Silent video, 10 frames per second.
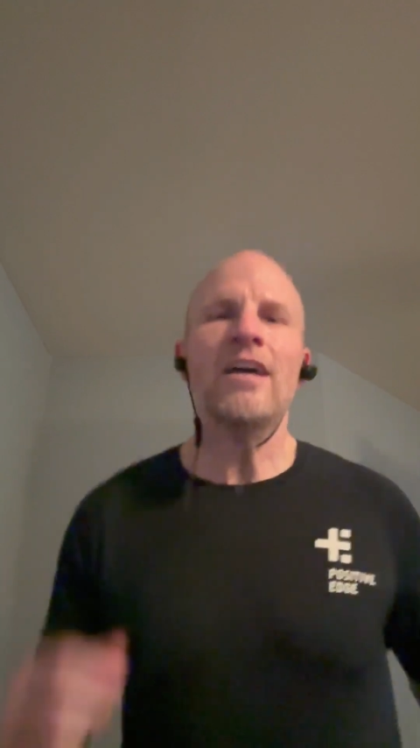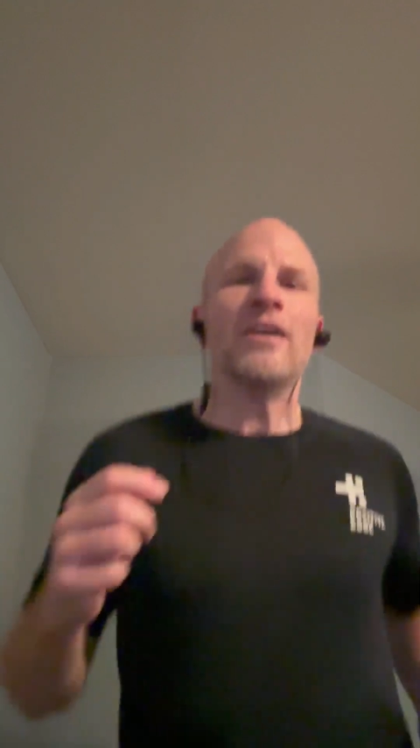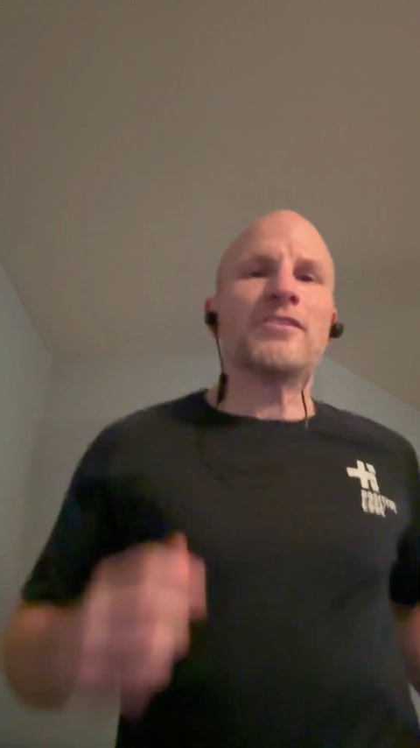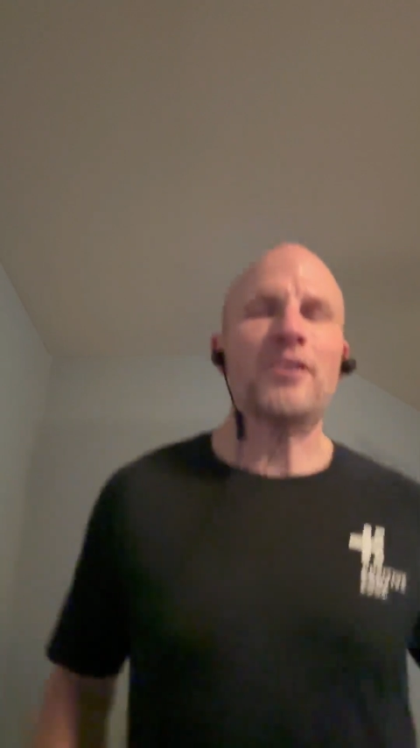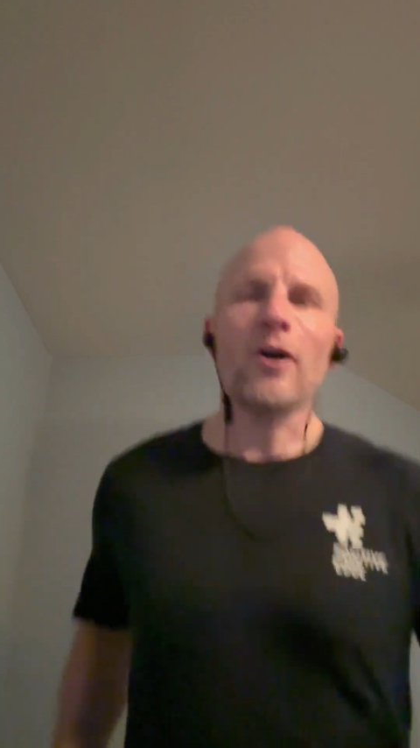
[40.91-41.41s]

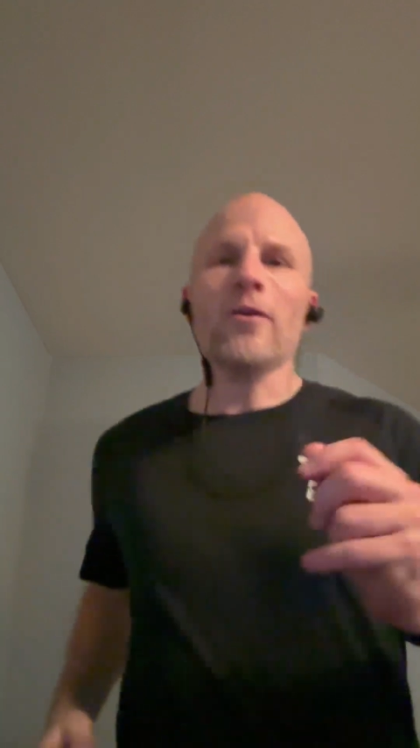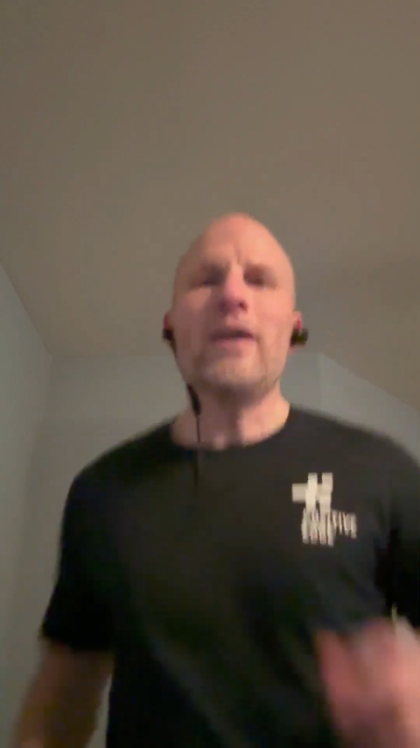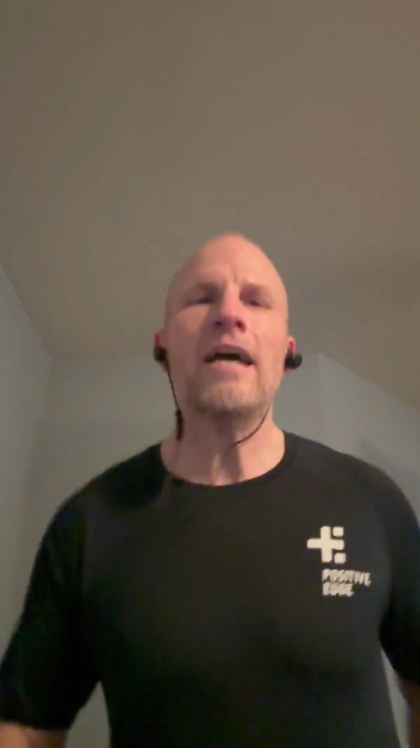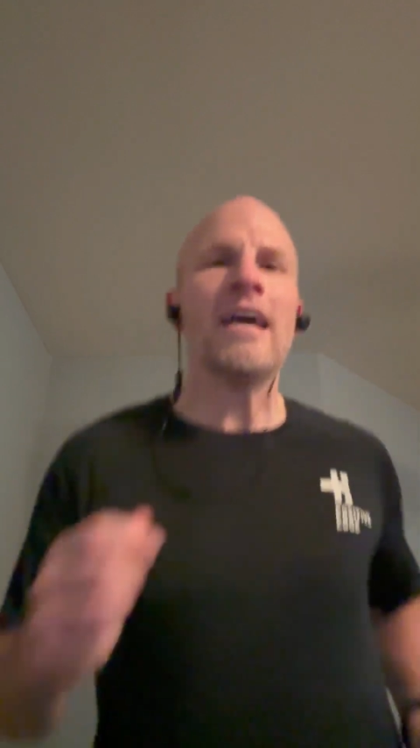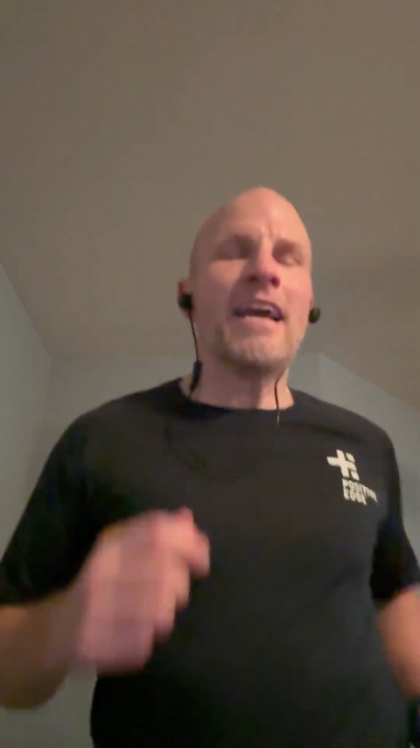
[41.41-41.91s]
So,
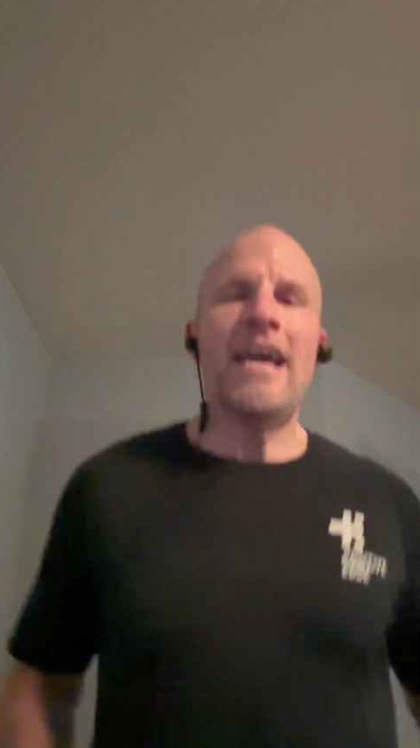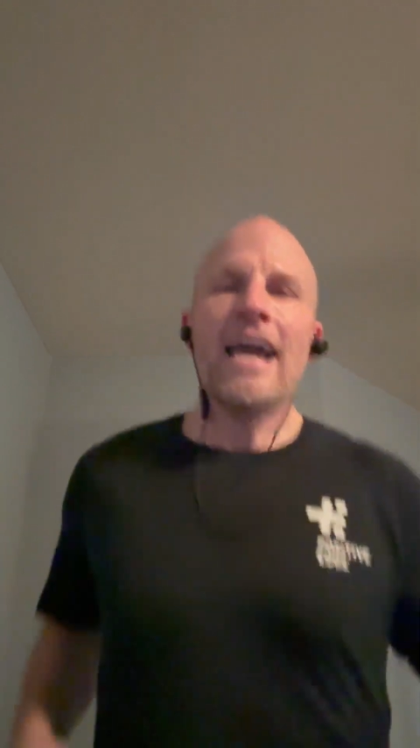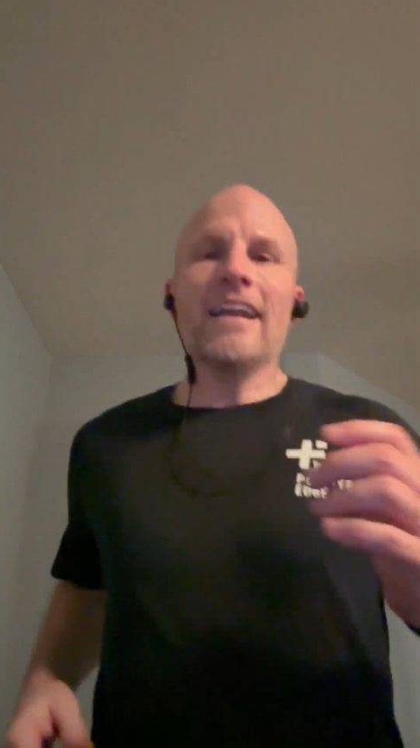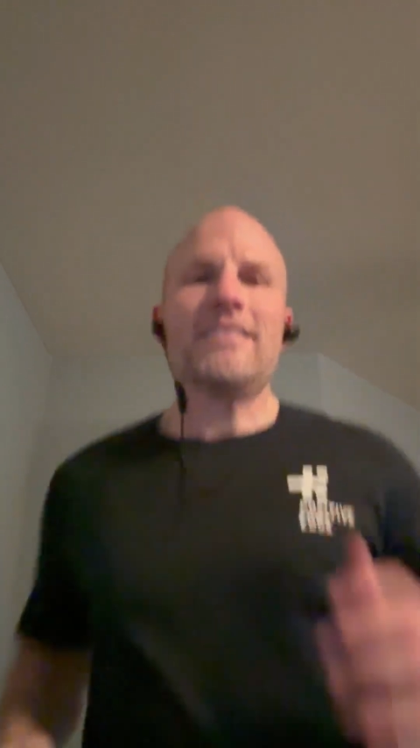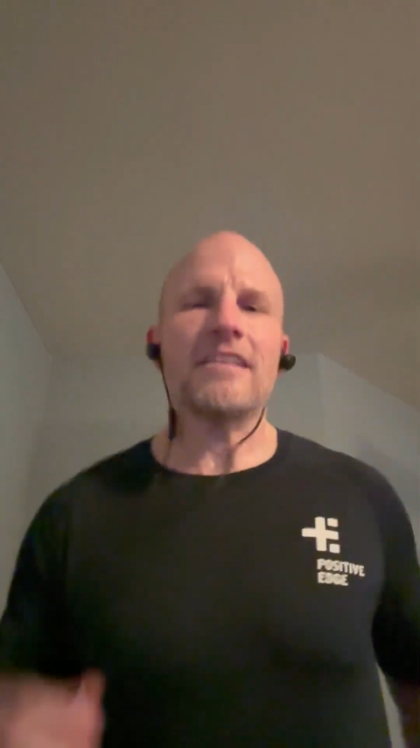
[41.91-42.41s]

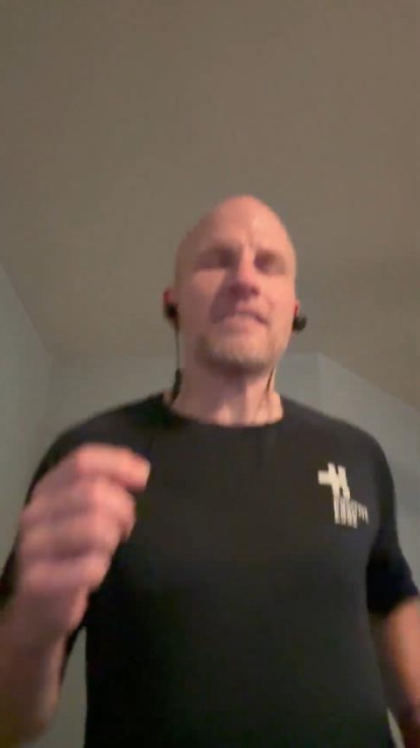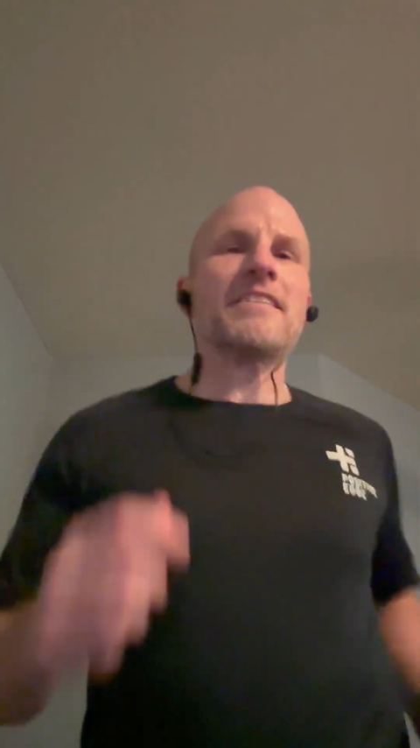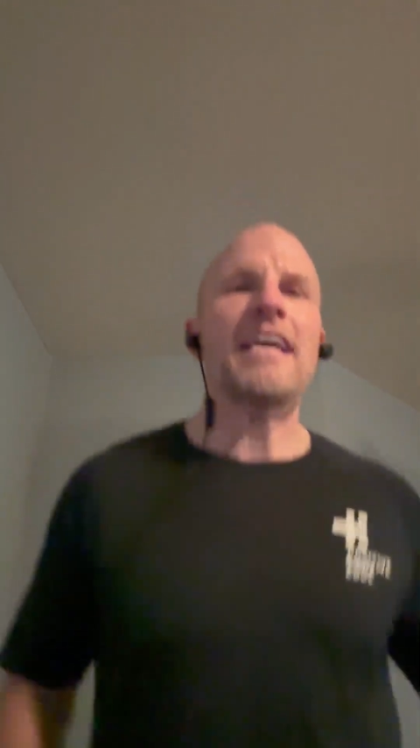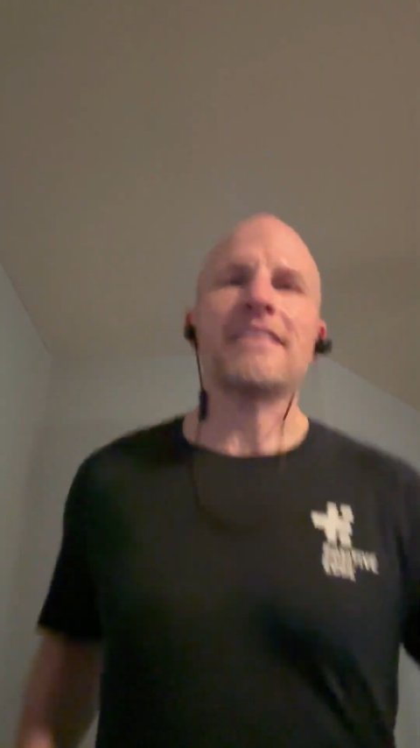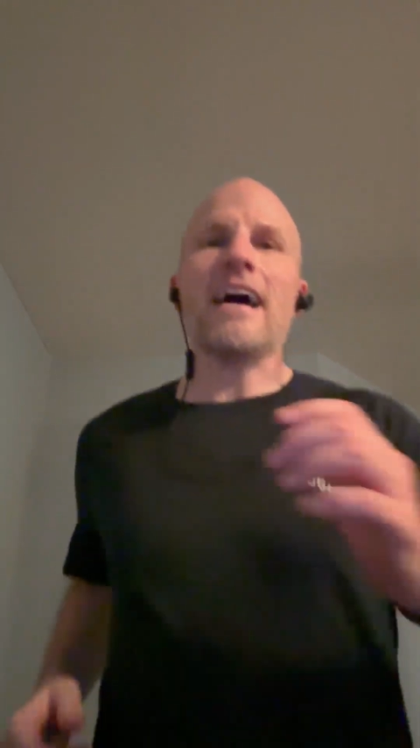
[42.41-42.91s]
and it doesn't
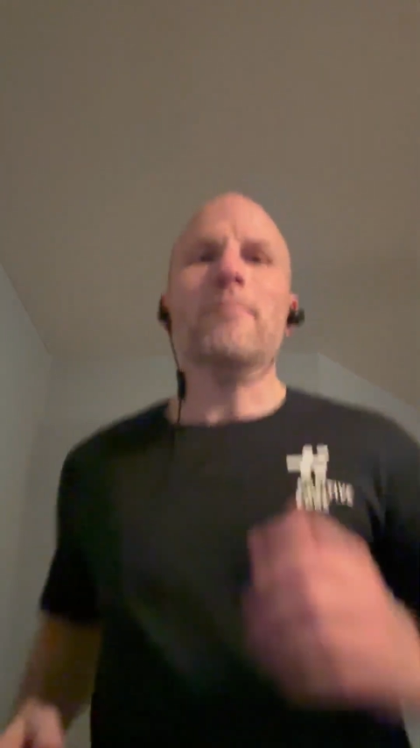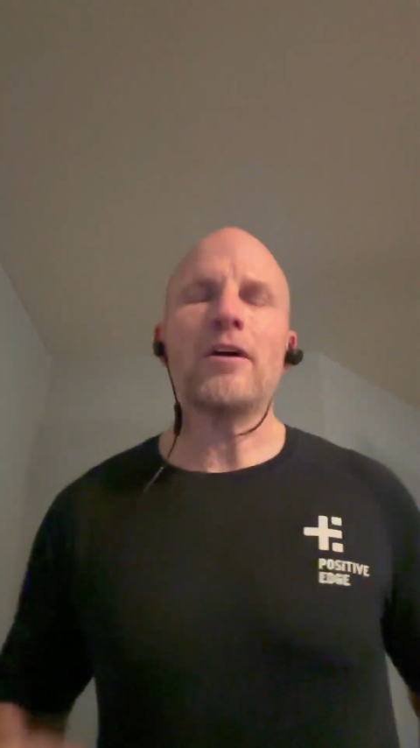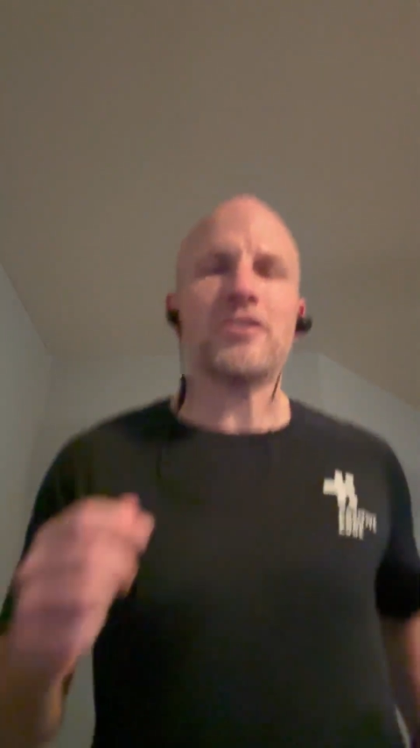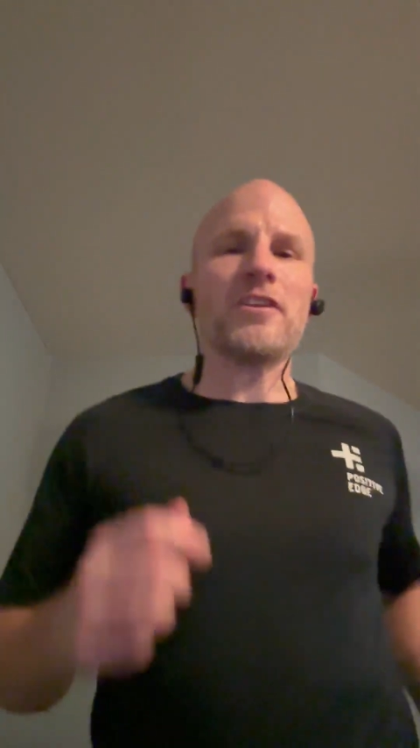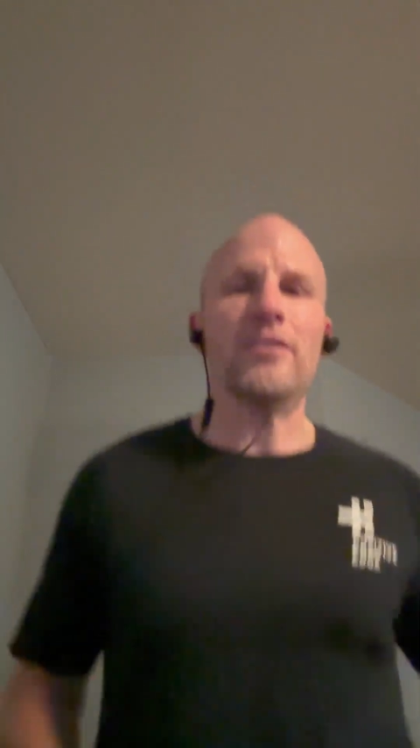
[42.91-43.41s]
take that
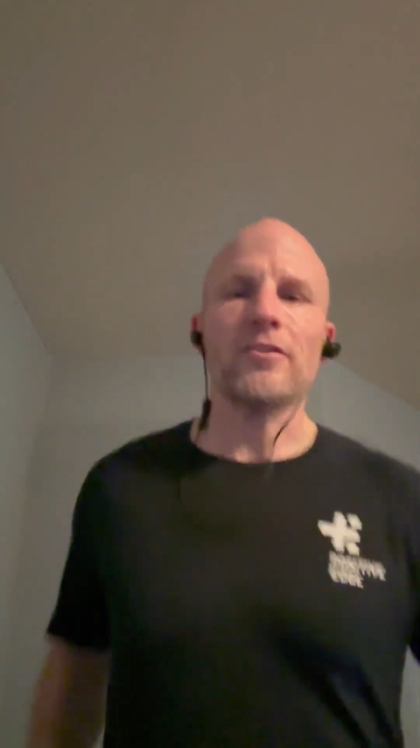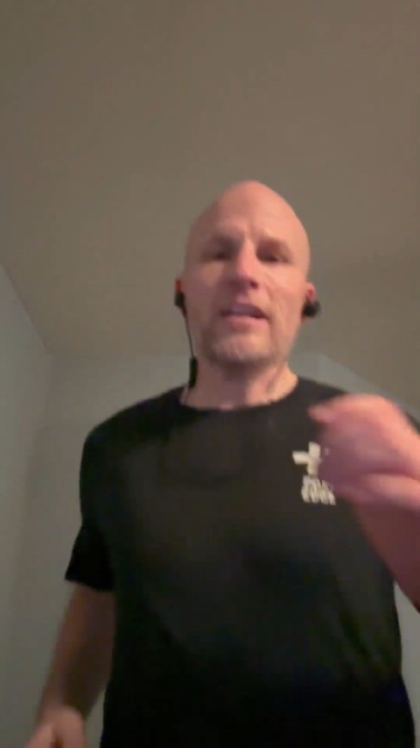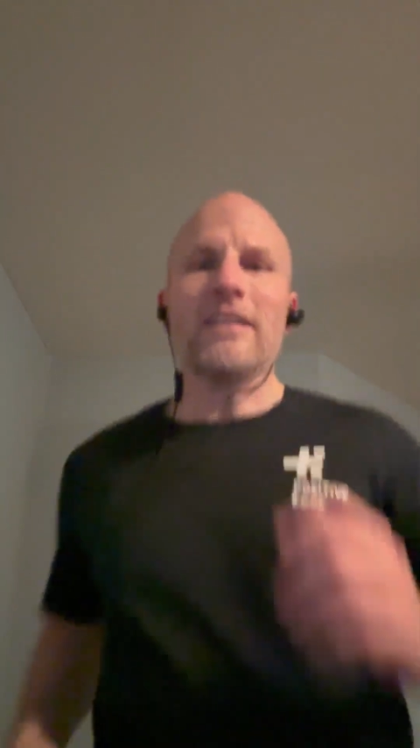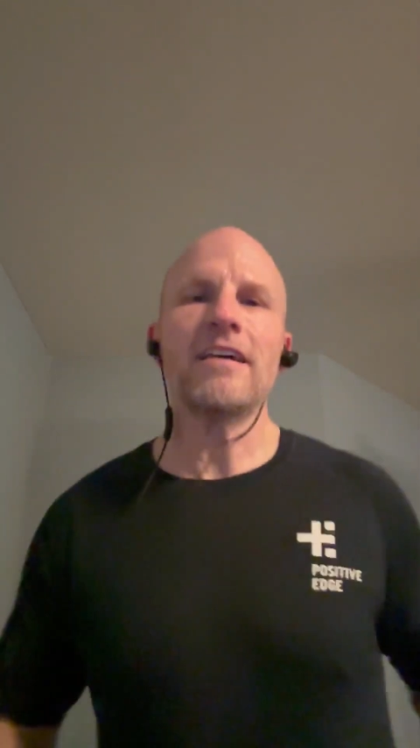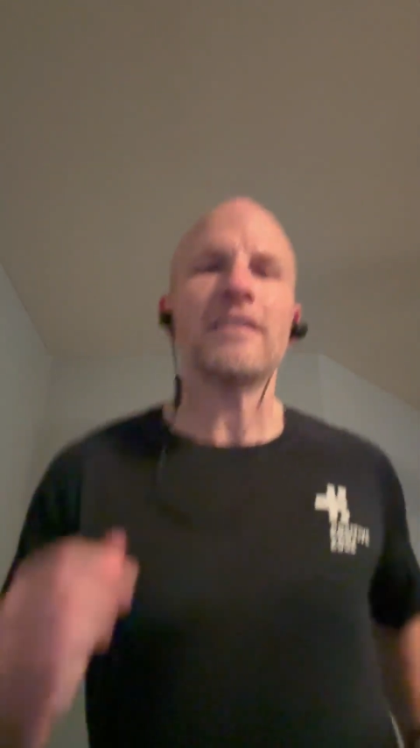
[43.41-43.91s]
much to learn it.